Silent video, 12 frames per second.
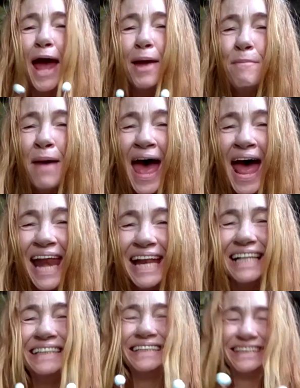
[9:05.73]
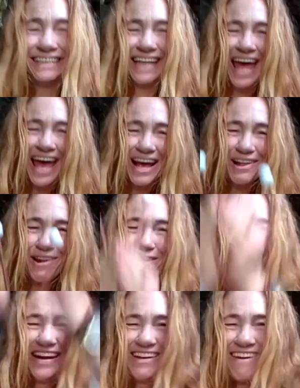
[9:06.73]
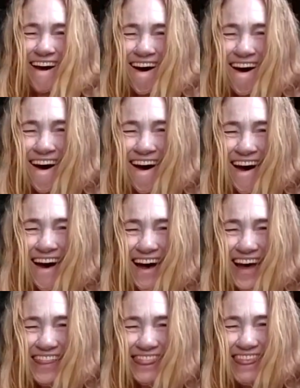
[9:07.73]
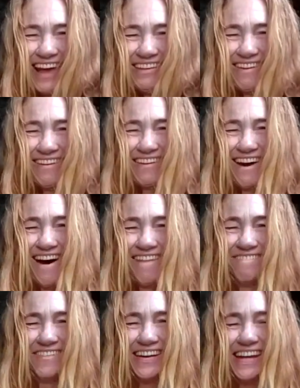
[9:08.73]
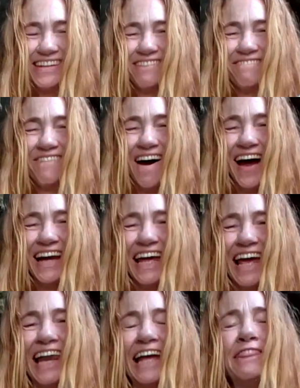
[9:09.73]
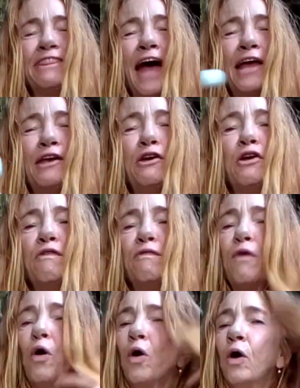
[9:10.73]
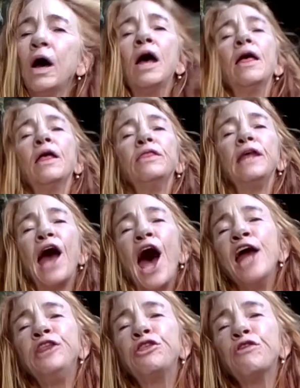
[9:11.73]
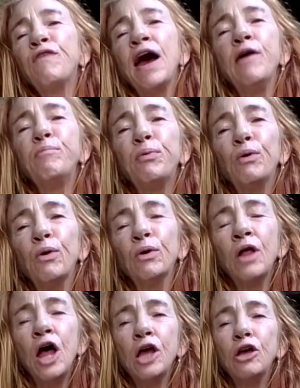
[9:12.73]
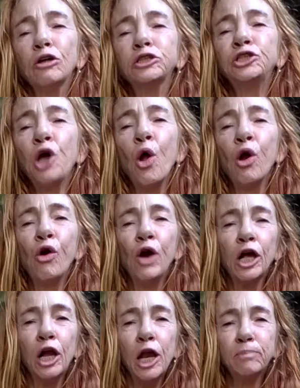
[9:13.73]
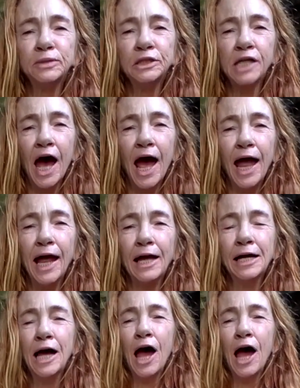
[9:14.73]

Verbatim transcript: Amen. Glory to God. Thank you, God, for your divine healing. Thank you for the 8th of April, your solar eclipse day.